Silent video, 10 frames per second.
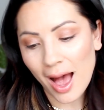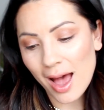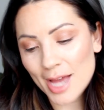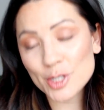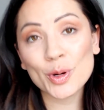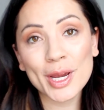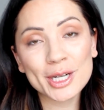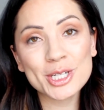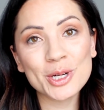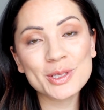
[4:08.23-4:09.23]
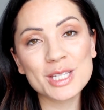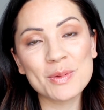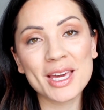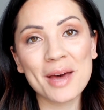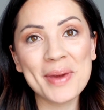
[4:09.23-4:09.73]
Uh, Trader Joe's has
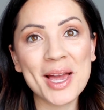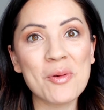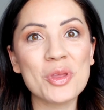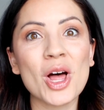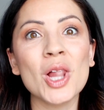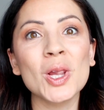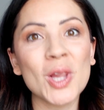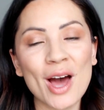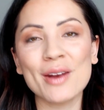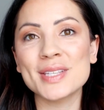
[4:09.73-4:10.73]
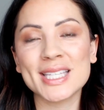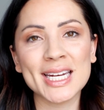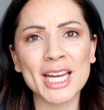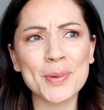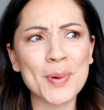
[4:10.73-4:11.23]
been coming out with a lot of
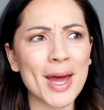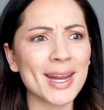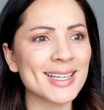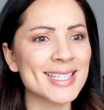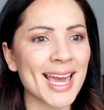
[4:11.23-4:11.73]
skincare products